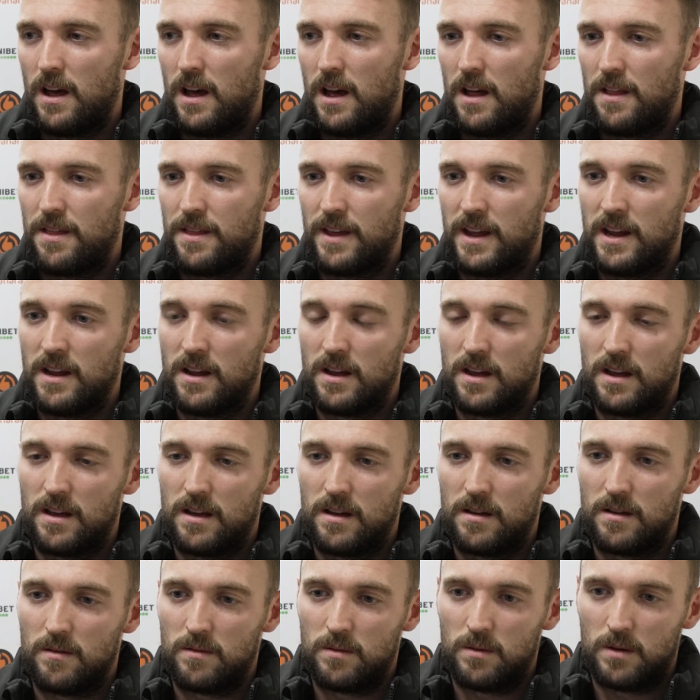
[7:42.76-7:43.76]
I think it
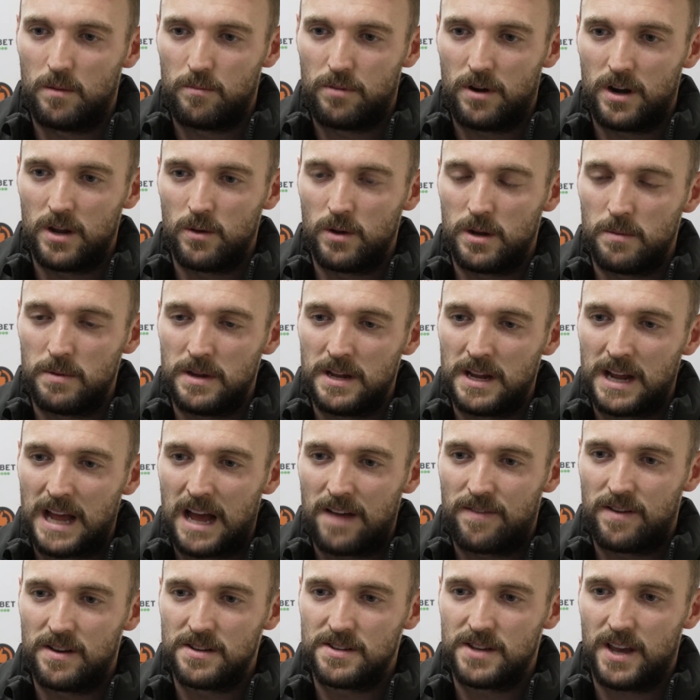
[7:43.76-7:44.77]
probably would have been
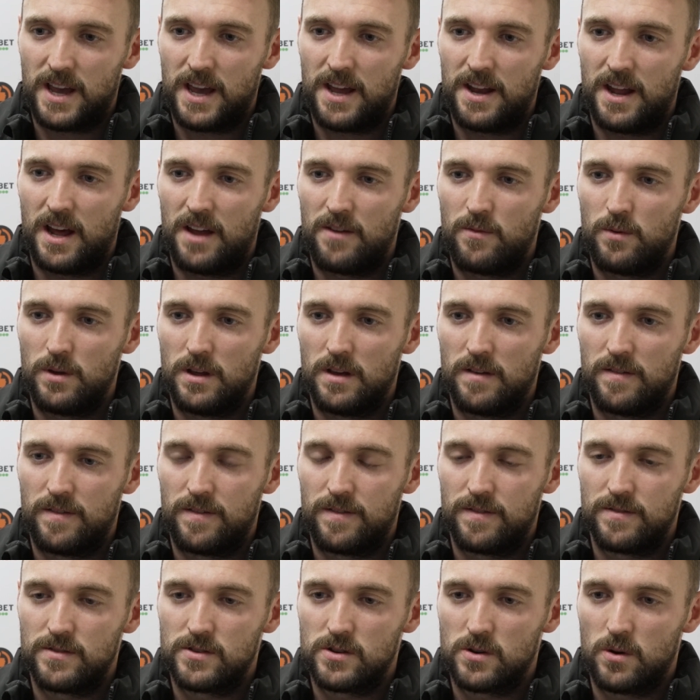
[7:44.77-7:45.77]
Gaffer's head had we have
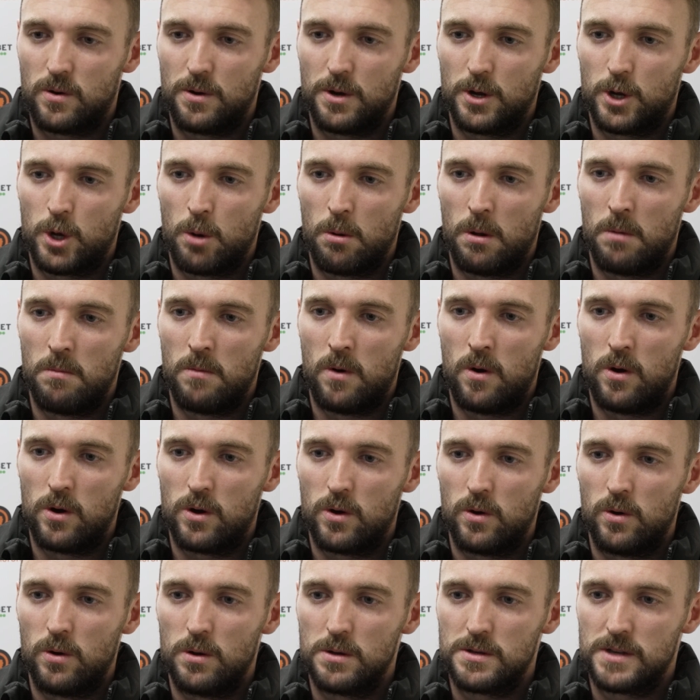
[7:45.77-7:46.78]
scored a couple more
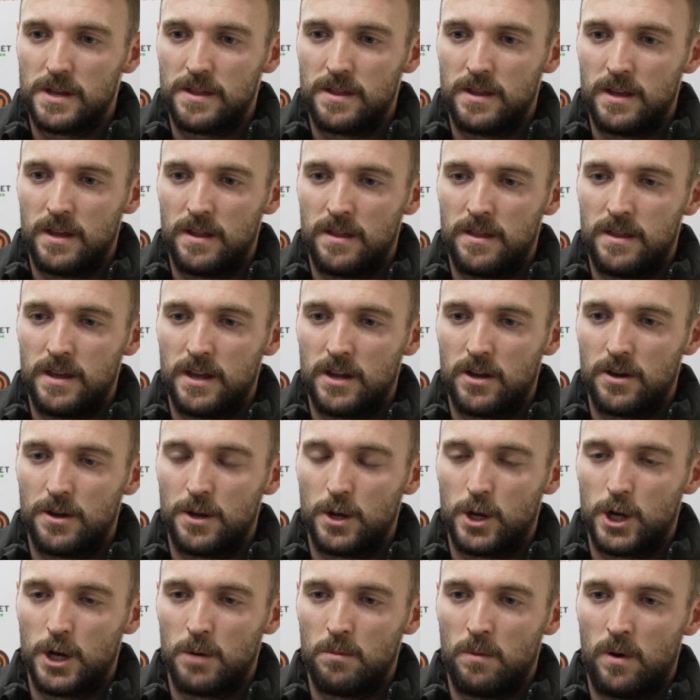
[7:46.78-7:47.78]
goals, and they could
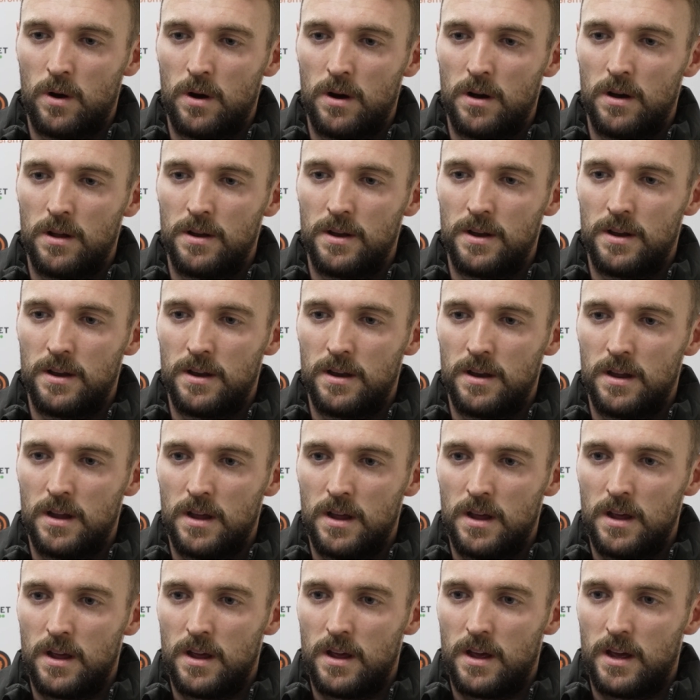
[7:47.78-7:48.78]
have come on and
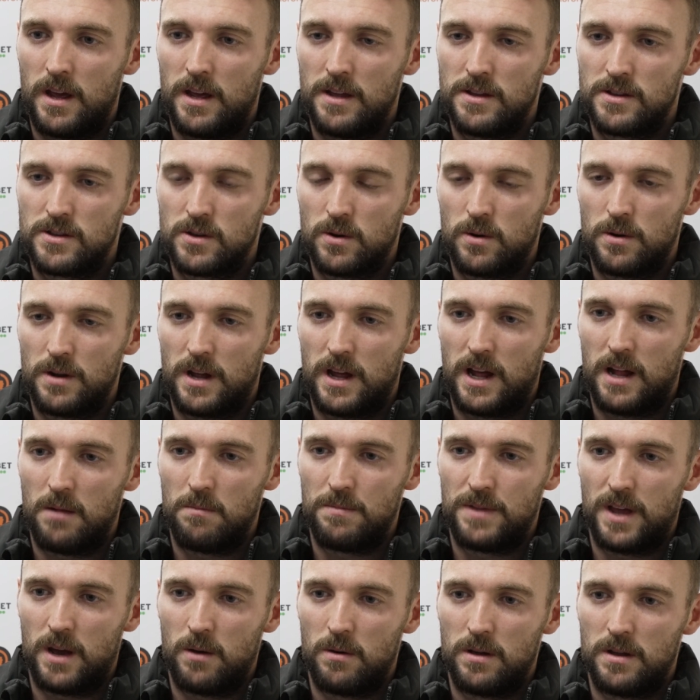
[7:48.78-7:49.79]
sort of
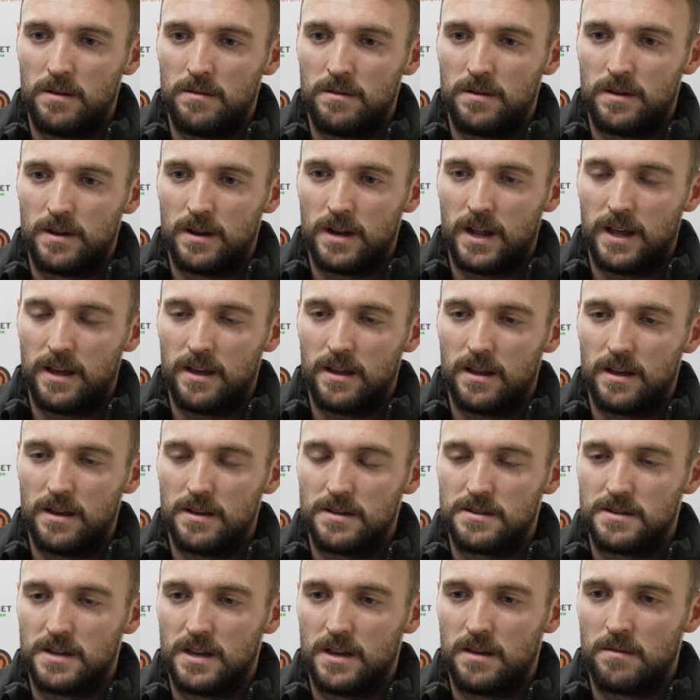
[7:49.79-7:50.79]
helped out, and like you
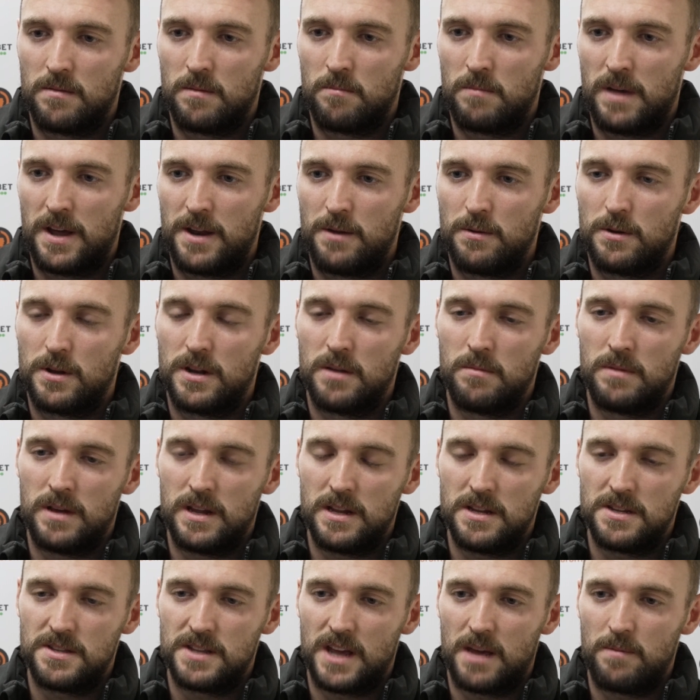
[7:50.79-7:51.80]
say, Maddie could have made
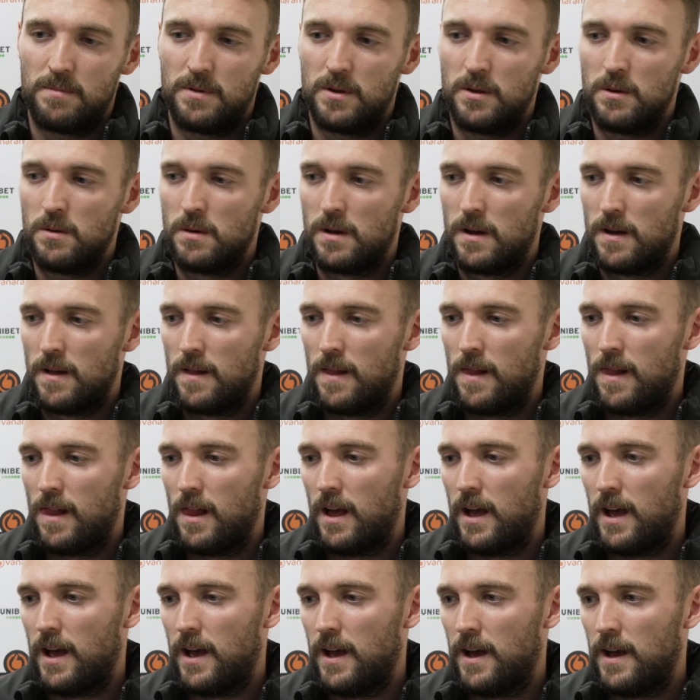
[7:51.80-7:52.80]
his debut.
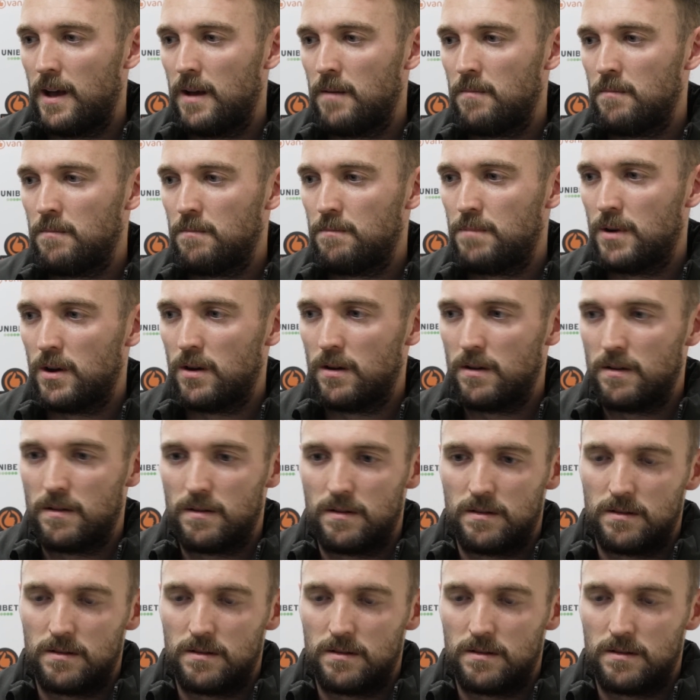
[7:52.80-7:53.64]
But